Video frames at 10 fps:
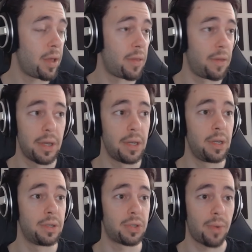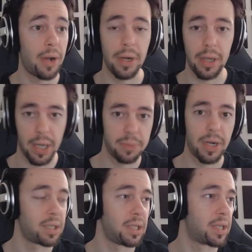the surrounding
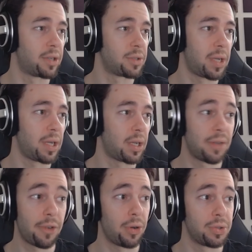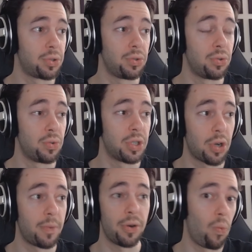cosmetic details, making it difficult to
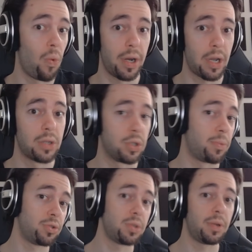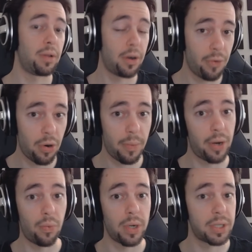determine what is supposed to be a letter form
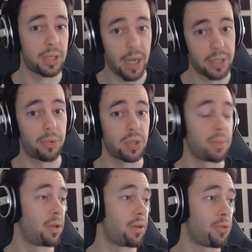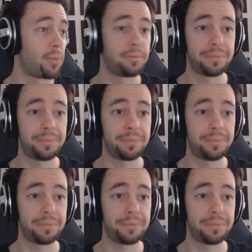and what is not supposed to be a letter form.